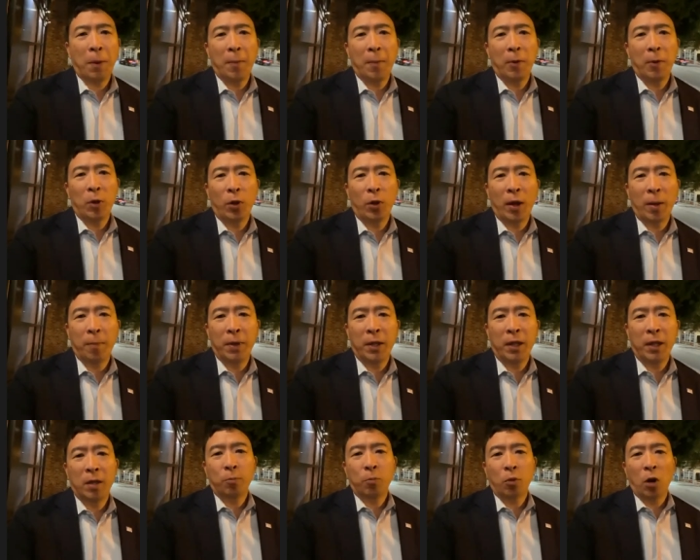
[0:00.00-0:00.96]
people who can
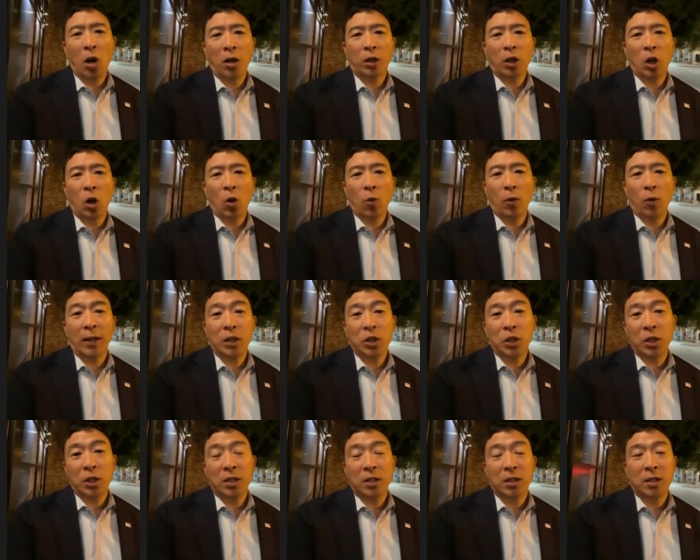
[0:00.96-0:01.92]
build broad
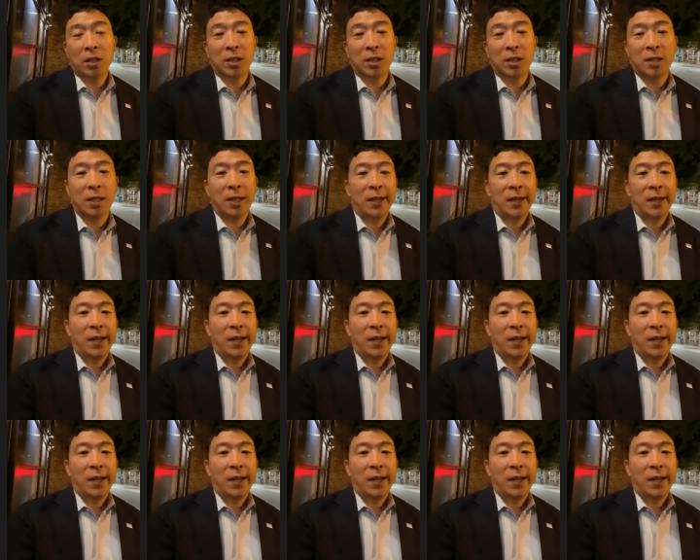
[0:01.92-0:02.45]
coalitions.